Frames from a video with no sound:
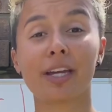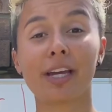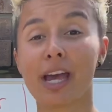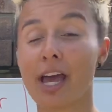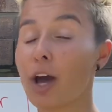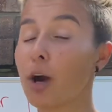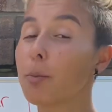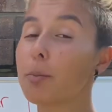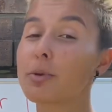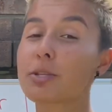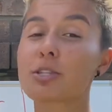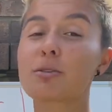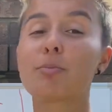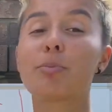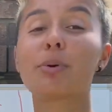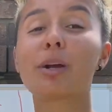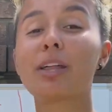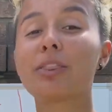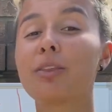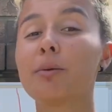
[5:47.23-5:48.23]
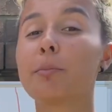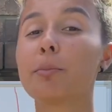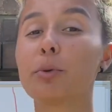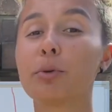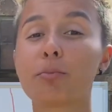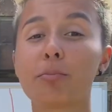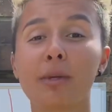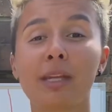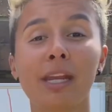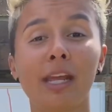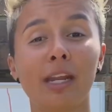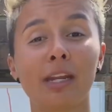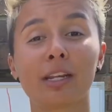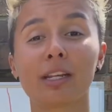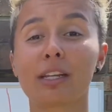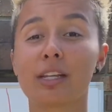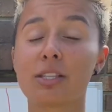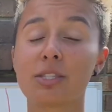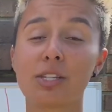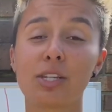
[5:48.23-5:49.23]
Help us spread the movement and
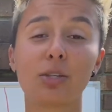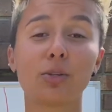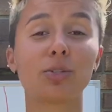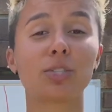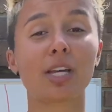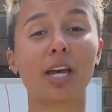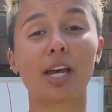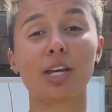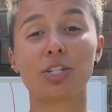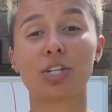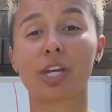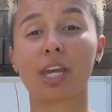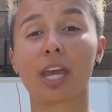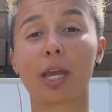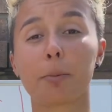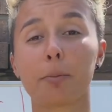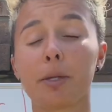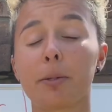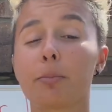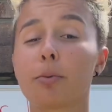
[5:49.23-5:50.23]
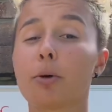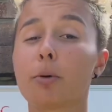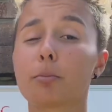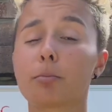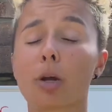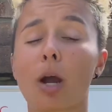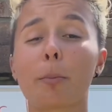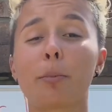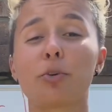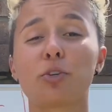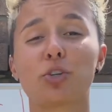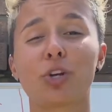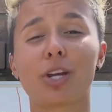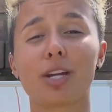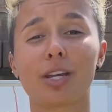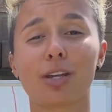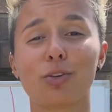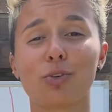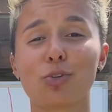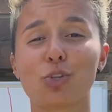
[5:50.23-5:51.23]
continue to educate people in proper
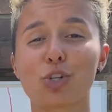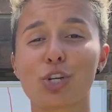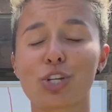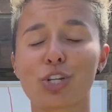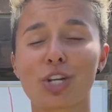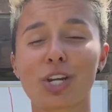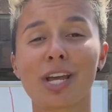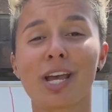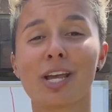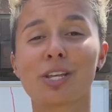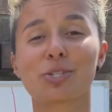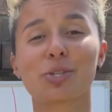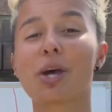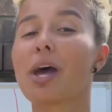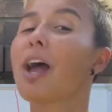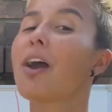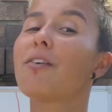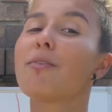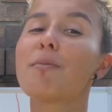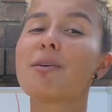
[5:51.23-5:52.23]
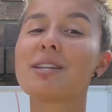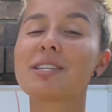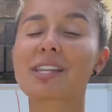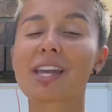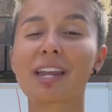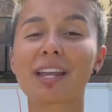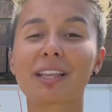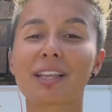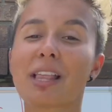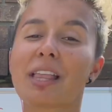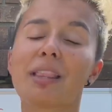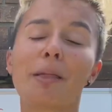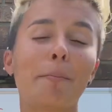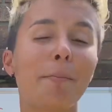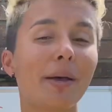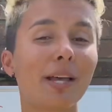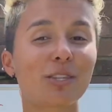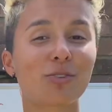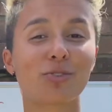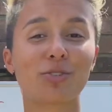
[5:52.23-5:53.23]
training and nutrition so that everybody's getting the
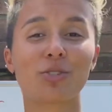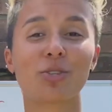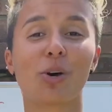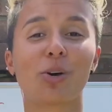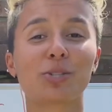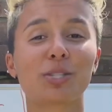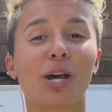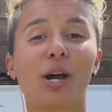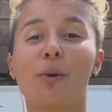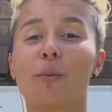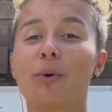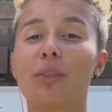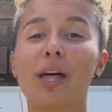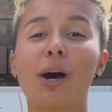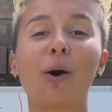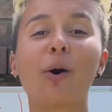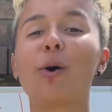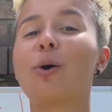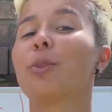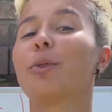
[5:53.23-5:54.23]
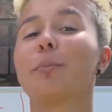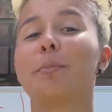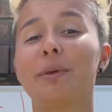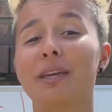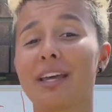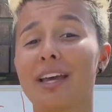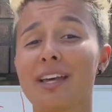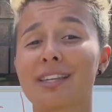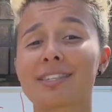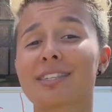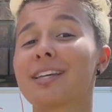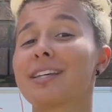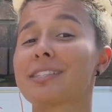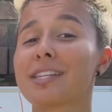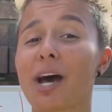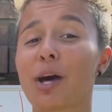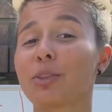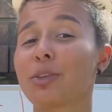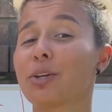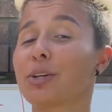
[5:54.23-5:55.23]
best results without all the BS that's
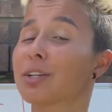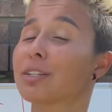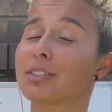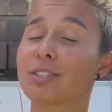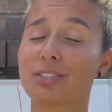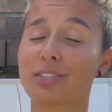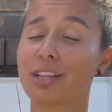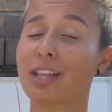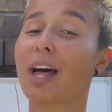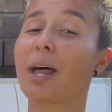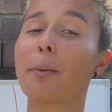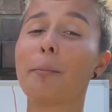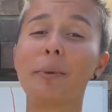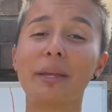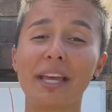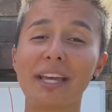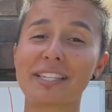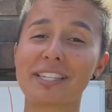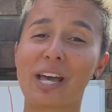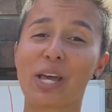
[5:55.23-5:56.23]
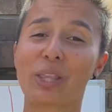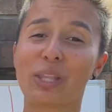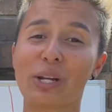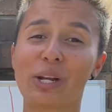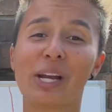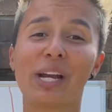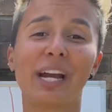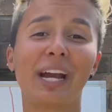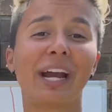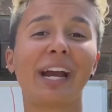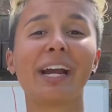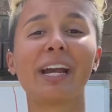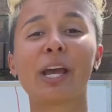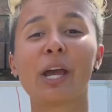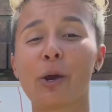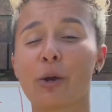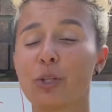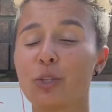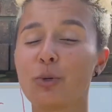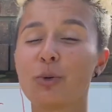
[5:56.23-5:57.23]
out there, because there's a lot of BS out there. All right,
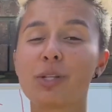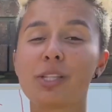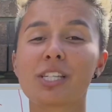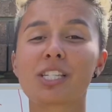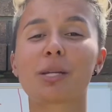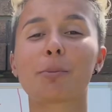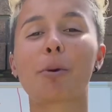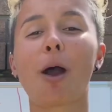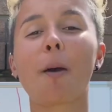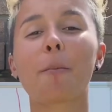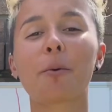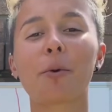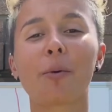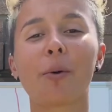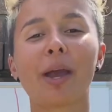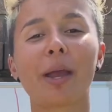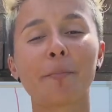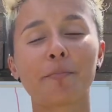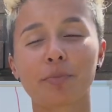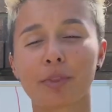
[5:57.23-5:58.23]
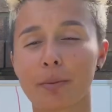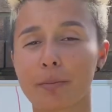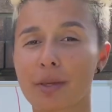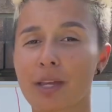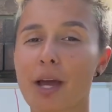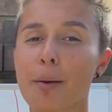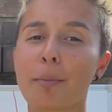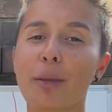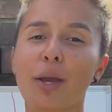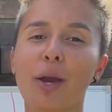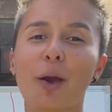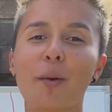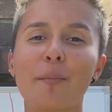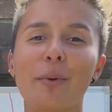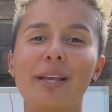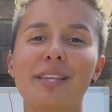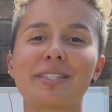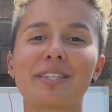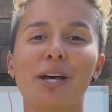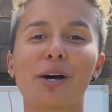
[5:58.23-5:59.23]
we're doing this the proper way, becoming our
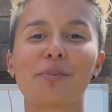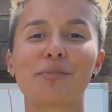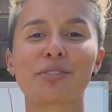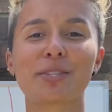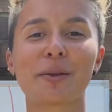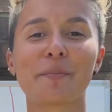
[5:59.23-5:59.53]
best selves.